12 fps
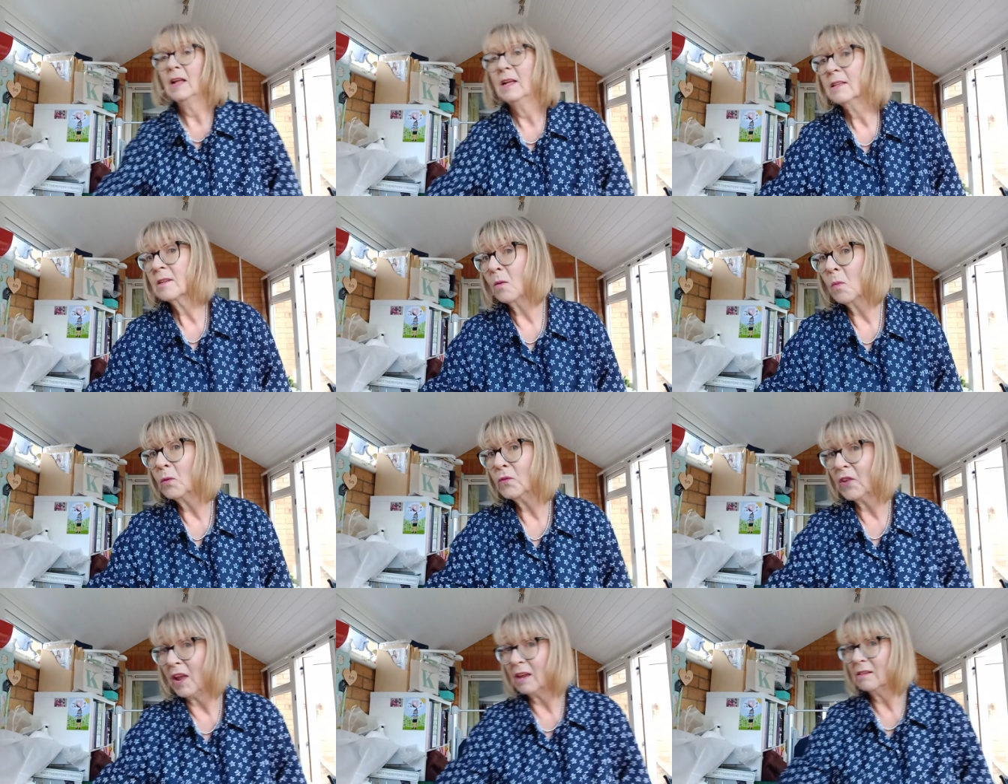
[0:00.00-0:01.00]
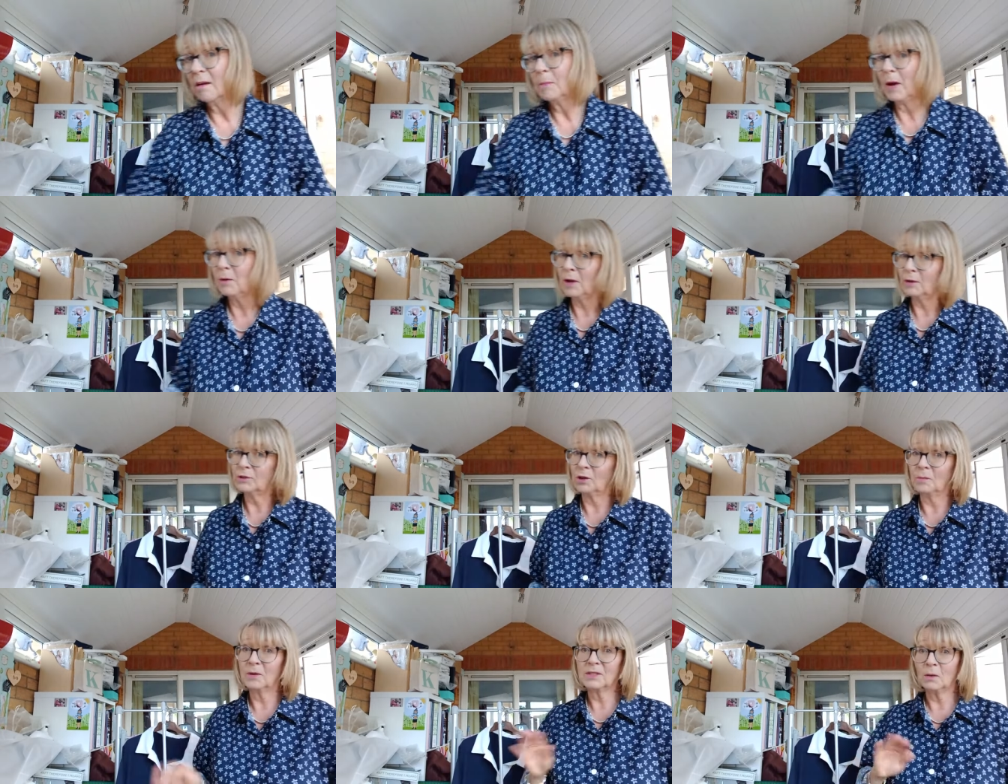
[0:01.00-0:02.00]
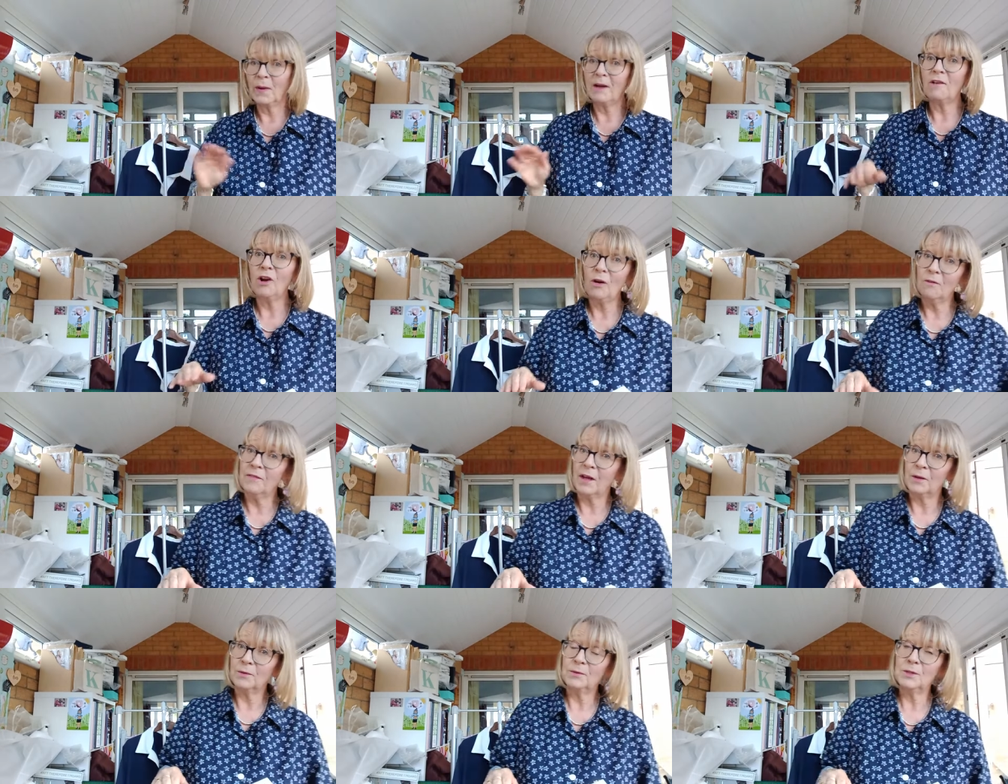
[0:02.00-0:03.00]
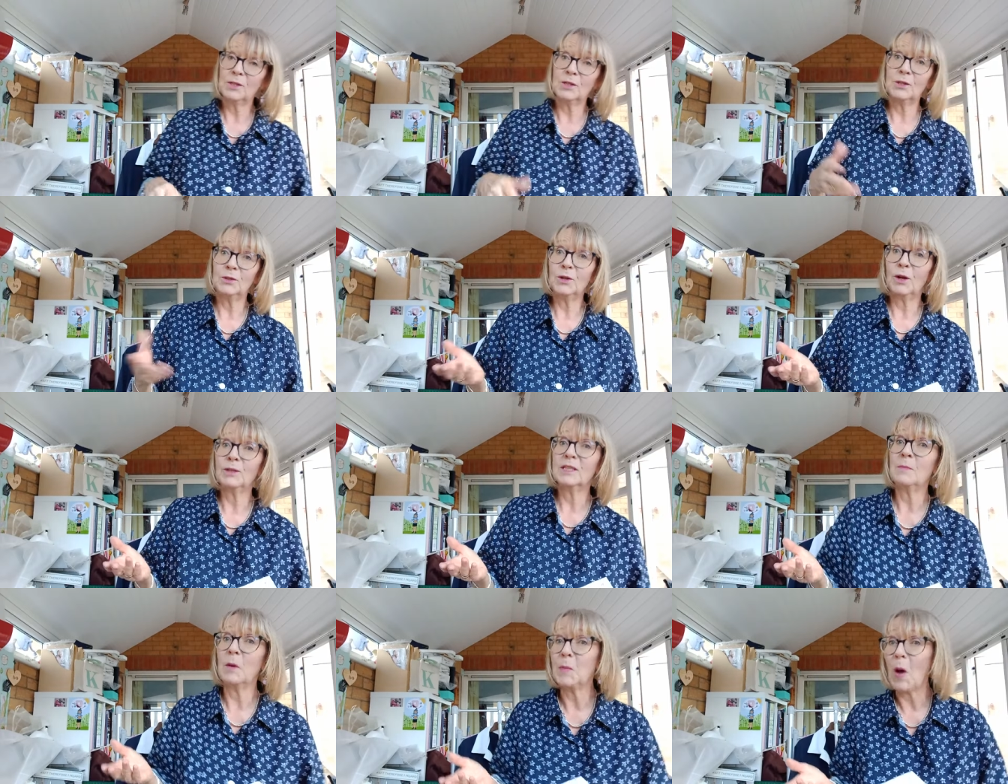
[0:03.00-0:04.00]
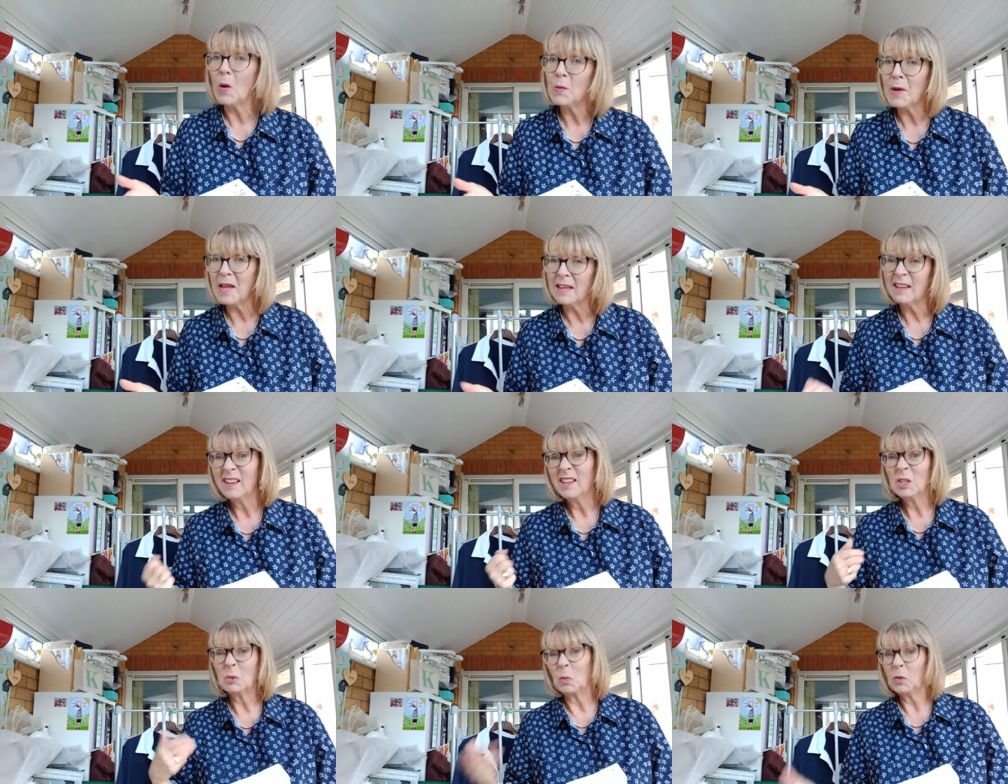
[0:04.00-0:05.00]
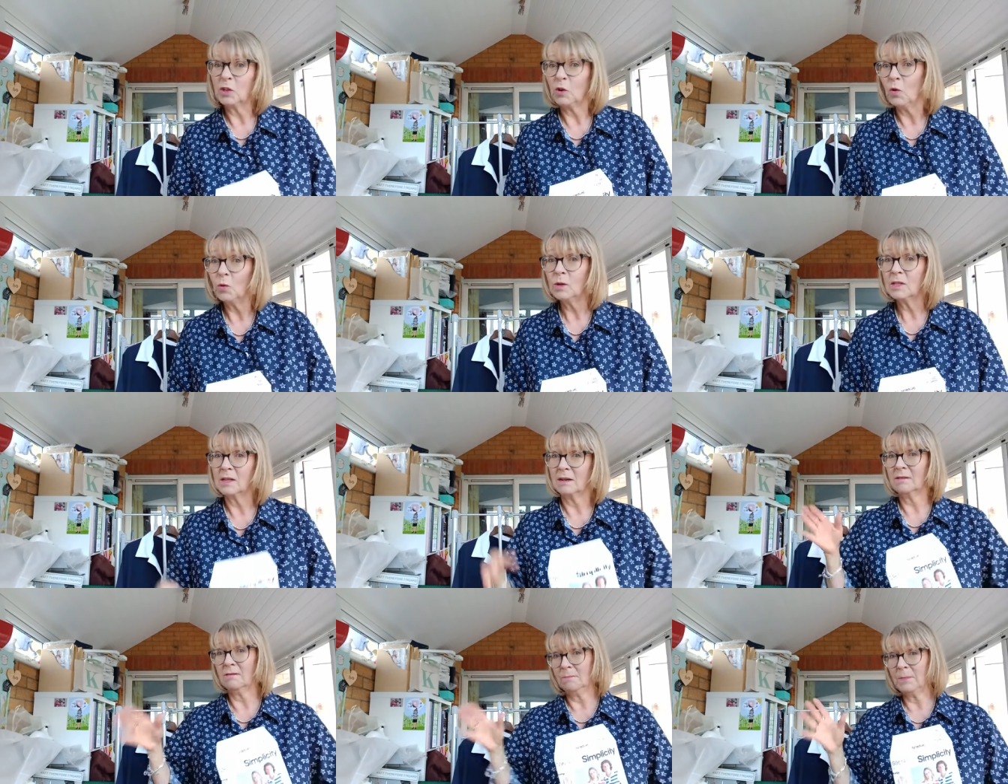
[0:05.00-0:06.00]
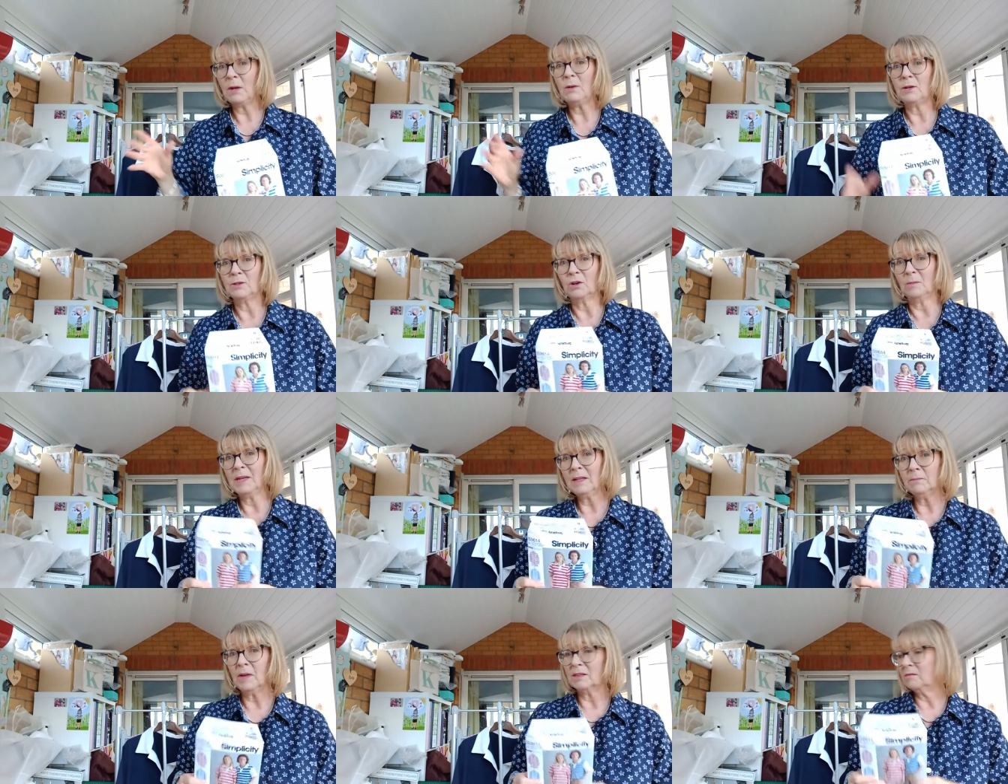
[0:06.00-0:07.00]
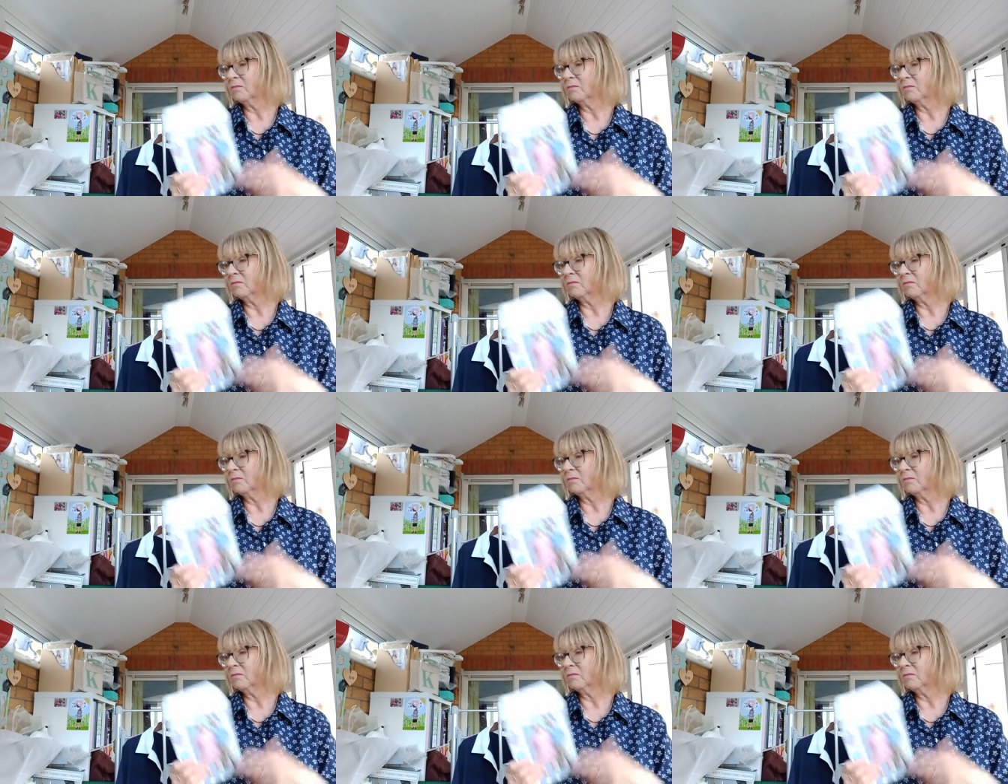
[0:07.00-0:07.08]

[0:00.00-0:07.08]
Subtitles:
So I wanted a polo top because I wear a lot of those to go and see my pony, to the dogs, and I thought polo top, I don't